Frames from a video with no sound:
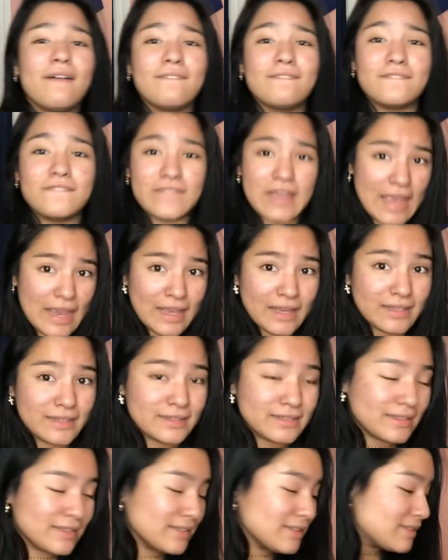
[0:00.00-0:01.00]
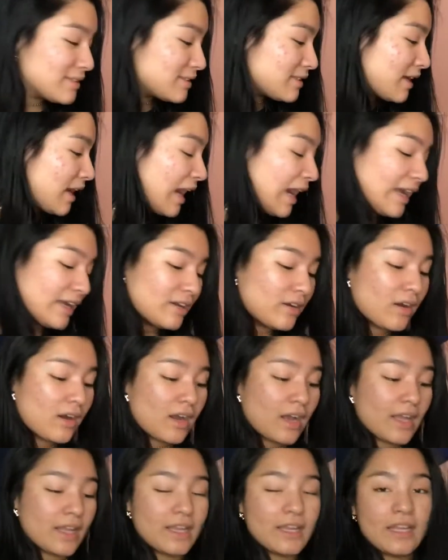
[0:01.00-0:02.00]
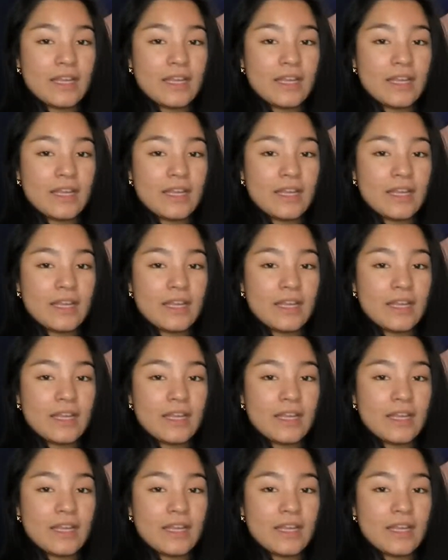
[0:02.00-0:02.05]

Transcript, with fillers: Vans. I got